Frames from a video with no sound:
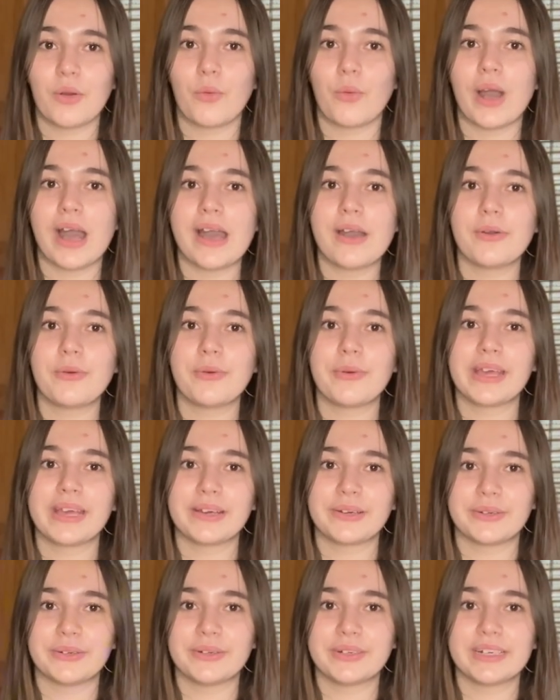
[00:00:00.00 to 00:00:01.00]
While we
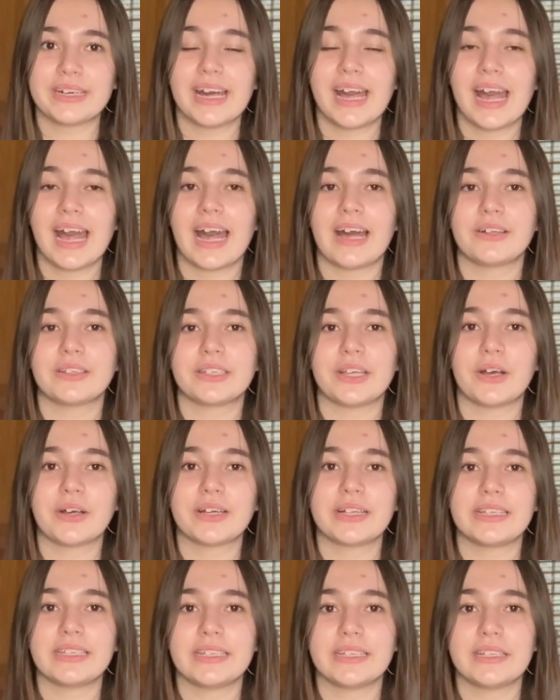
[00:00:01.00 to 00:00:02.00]
cook, I'll talk
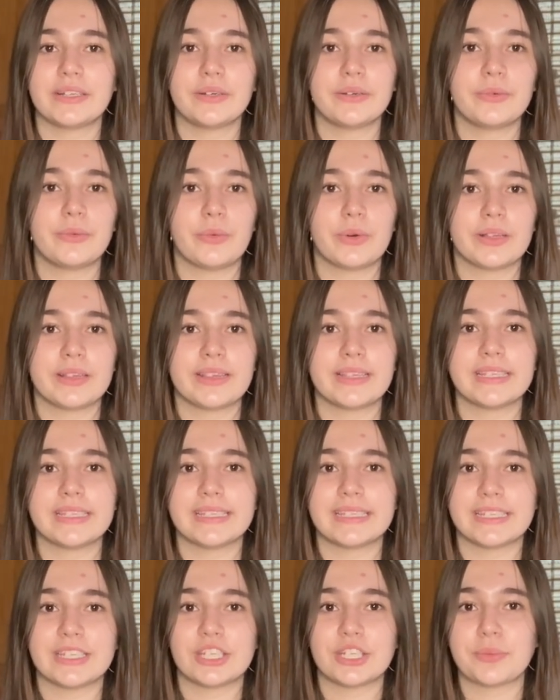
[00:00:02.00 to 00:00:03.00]
a little what this
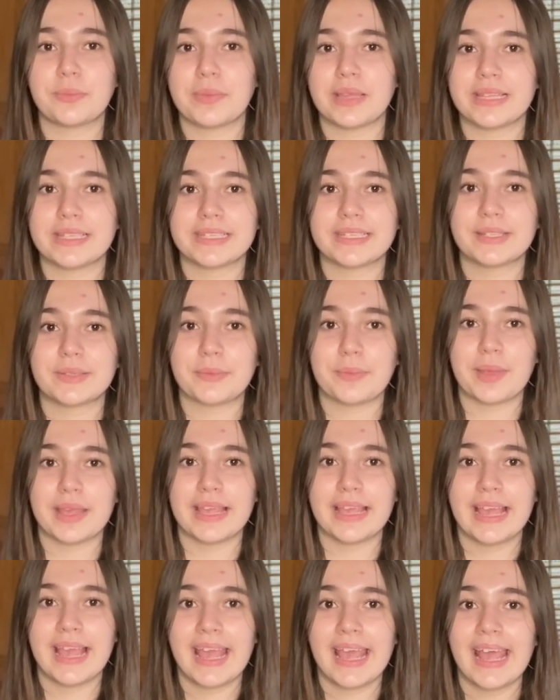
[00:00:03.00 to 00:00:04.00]
dish means to me